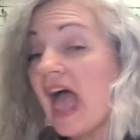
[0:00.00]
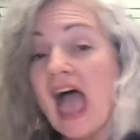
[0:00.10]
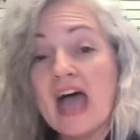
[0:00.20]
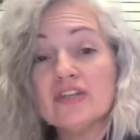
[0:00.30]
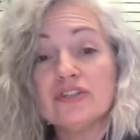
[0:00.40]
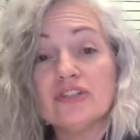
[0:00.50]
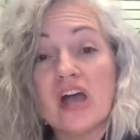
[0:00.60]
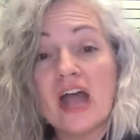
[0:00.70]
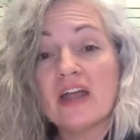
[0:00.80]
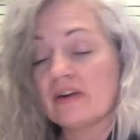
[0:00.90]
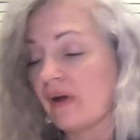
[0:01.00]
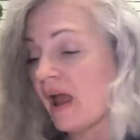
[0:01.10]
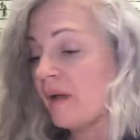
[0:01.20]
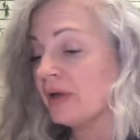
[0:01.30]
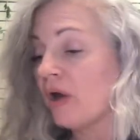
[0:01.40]
at your
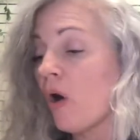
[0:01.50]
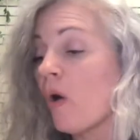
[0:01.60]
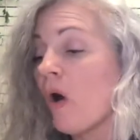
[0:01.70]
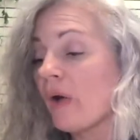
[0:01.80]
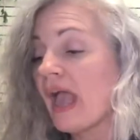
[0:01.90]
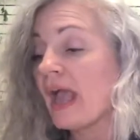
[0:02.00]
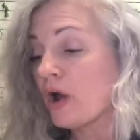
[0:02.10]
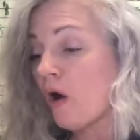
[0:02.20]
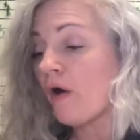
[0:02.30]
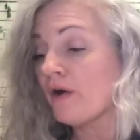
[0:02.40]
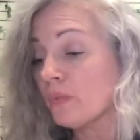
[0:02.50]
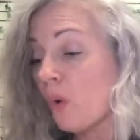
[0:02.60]
diagram and go, okay, card